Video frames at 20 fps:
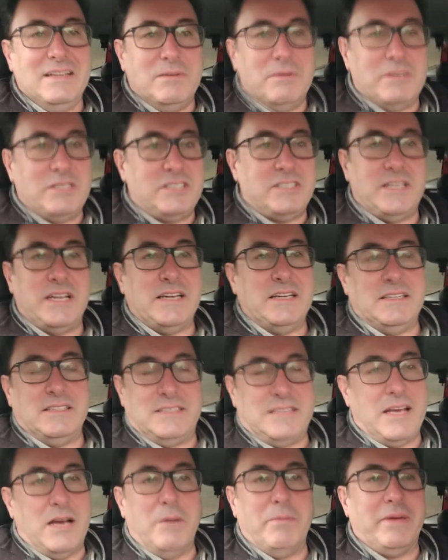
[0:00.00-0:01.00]
which
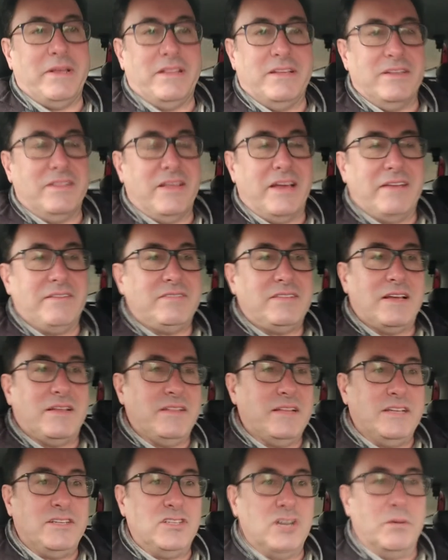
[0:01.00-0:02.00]
didn't tell me that they'd
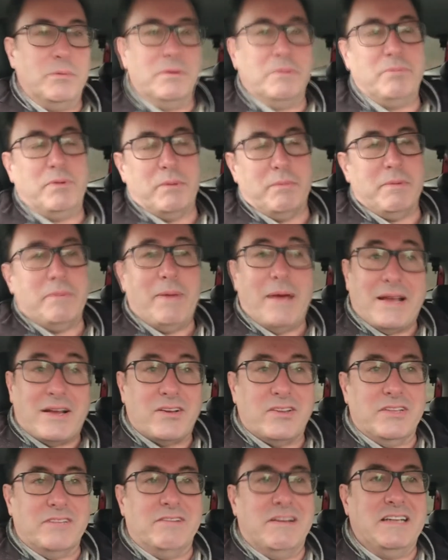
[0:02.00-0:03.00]
done their job and put me back
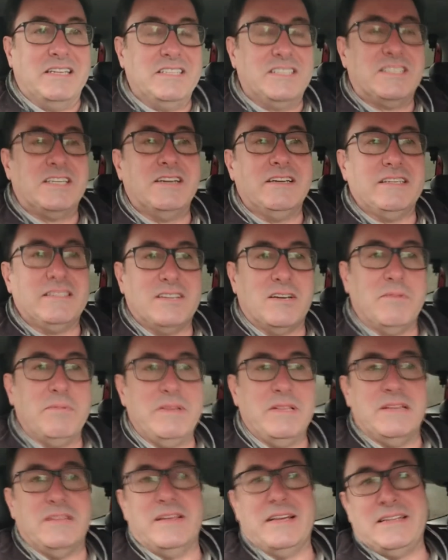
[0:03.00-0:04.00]
on the register. It told
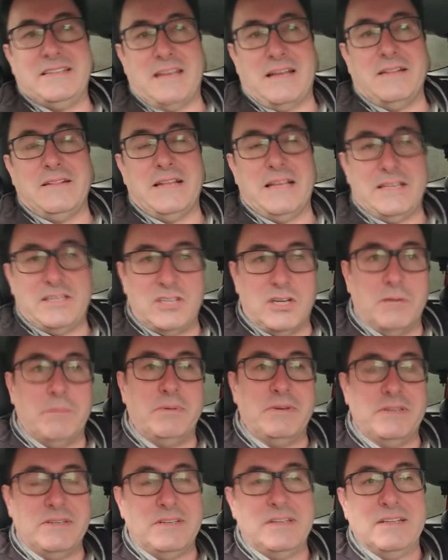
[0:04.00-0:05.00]
me that they'd done their
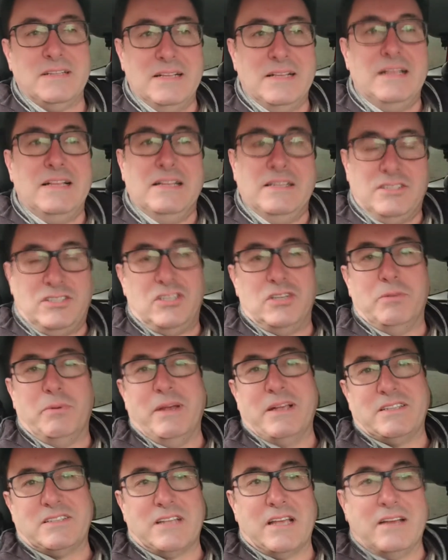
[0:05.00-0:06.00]
job and 2
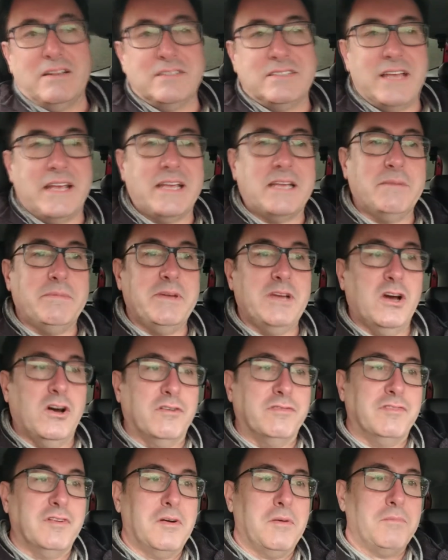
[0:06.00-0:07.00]
weeks ago and taken me
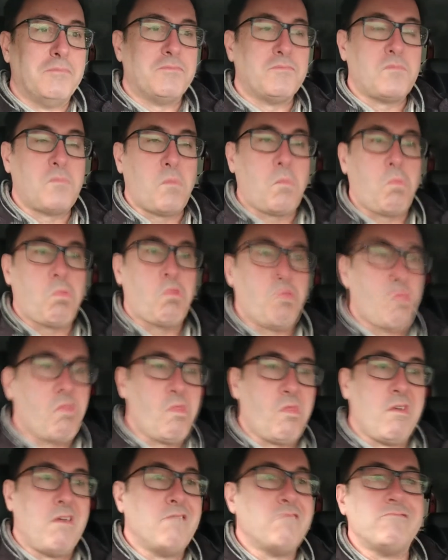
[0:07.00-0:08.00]
off.
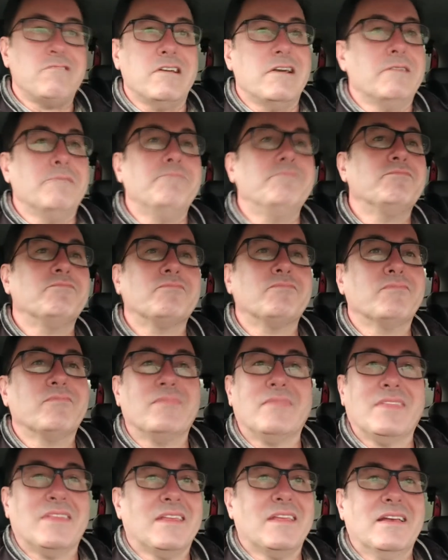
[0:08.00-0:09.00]
So,
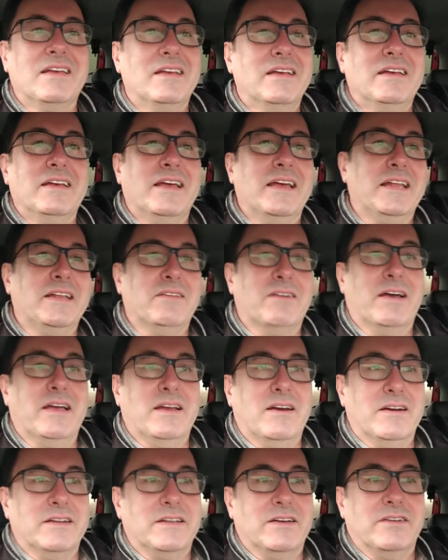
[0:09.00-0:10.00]
anyway,